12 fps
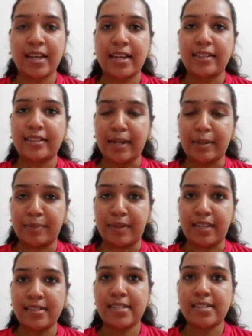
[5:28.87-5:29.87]
That
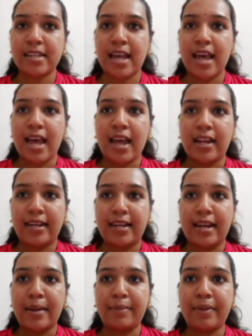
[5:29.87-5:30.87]
means
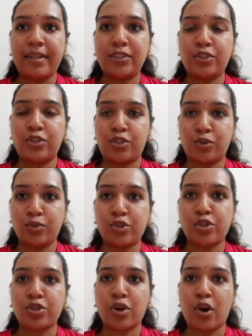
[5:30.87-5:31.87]
lemon
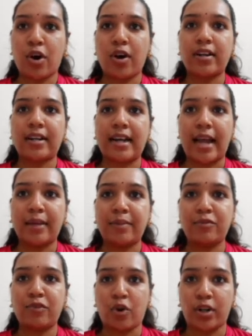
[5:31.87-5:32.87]
juice or
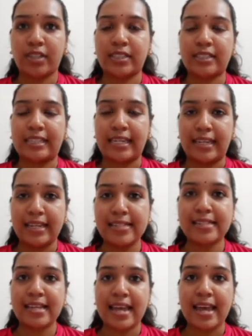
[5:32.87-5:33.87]
lime water
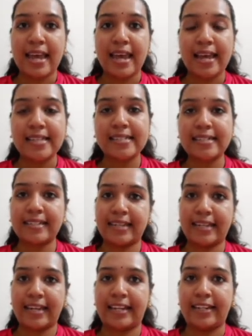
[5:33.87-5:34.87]
is
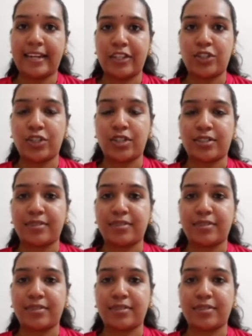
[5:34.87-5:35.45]
acidic in nature.